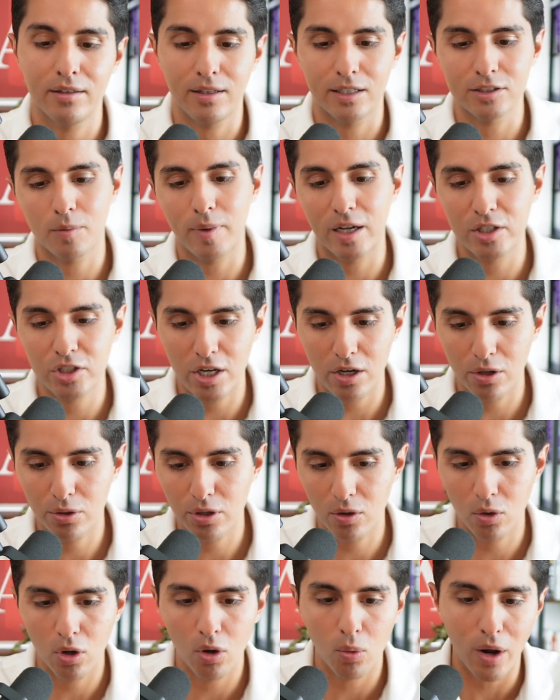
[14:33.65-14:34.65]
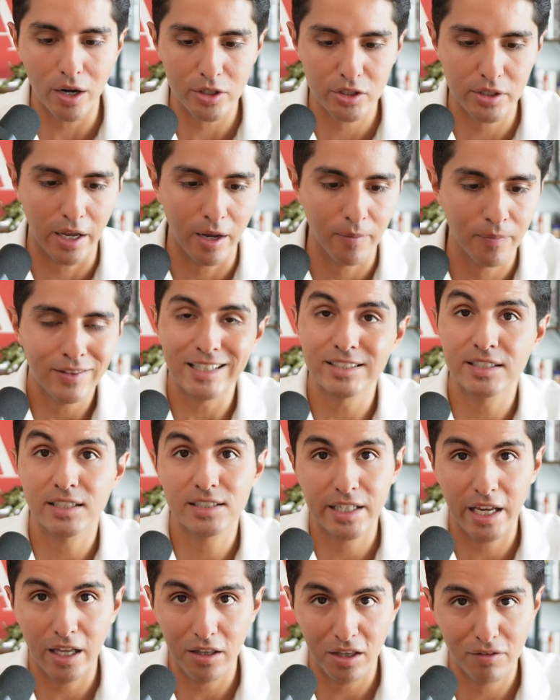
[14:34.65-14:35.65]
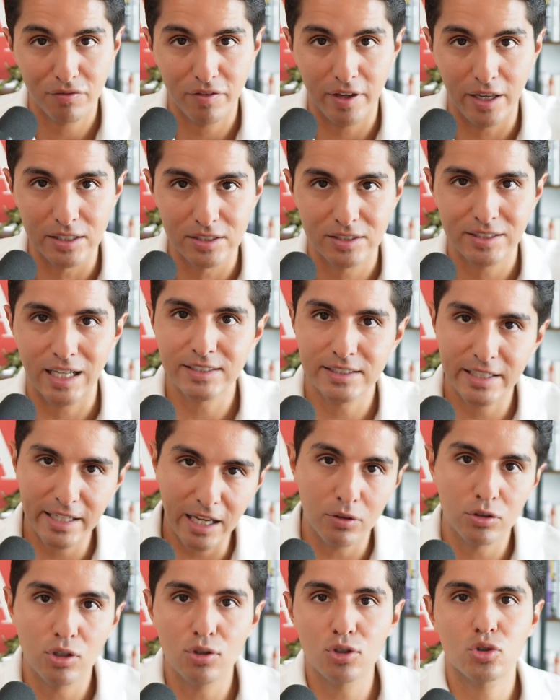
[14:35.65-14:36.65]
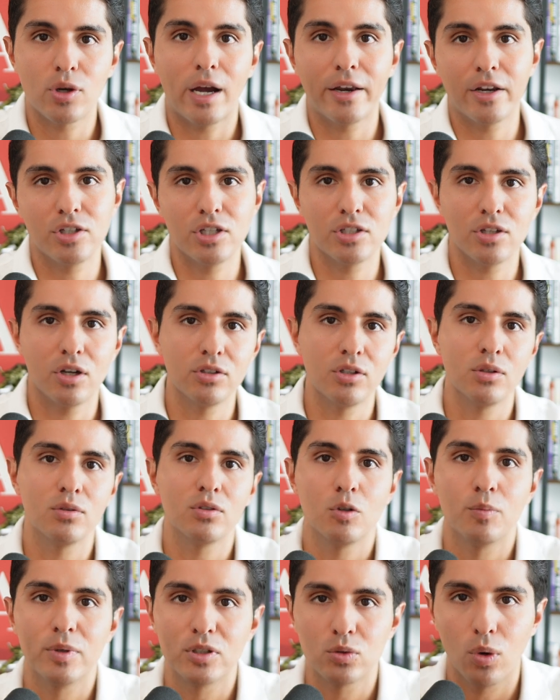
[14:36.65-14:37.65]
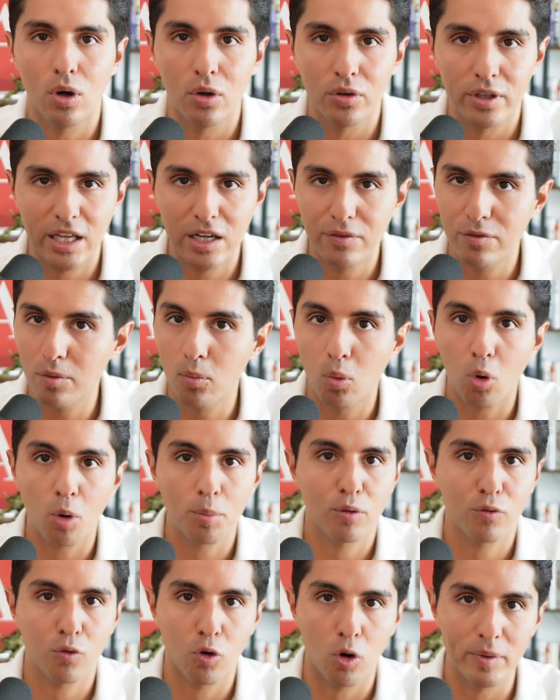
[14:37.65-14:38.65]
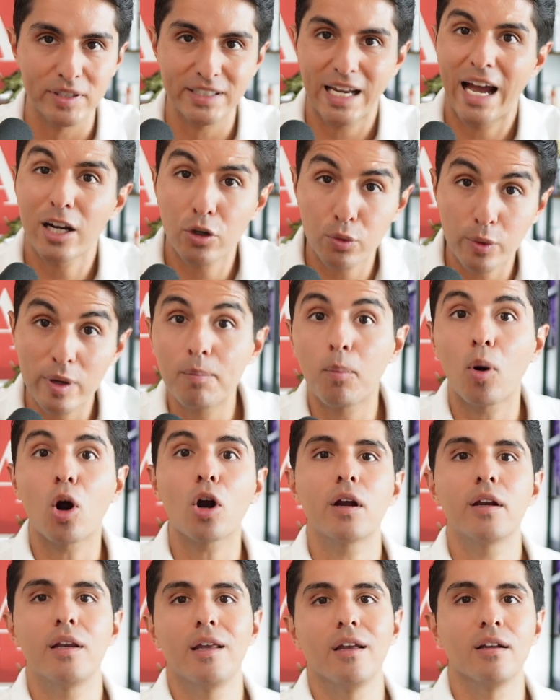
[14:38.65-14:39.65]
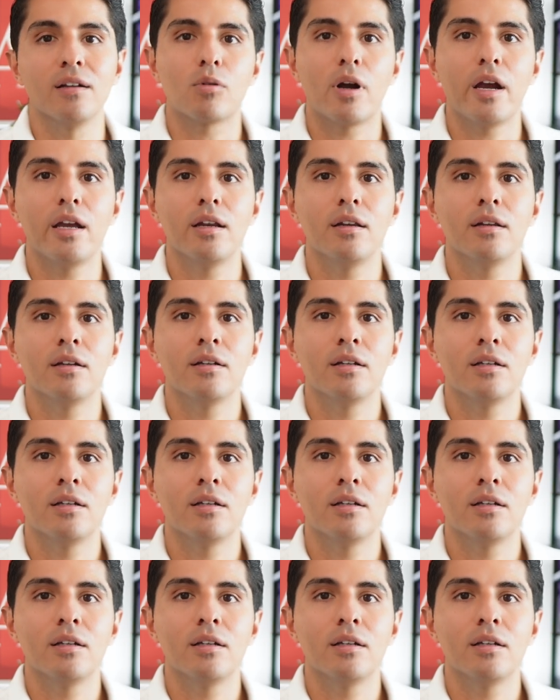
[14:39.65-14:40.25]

That's on my channel. You can go watch that. That's the scaling phase, testing out new strategies on YouTube as well to get even more performance. Adding remarketing, right?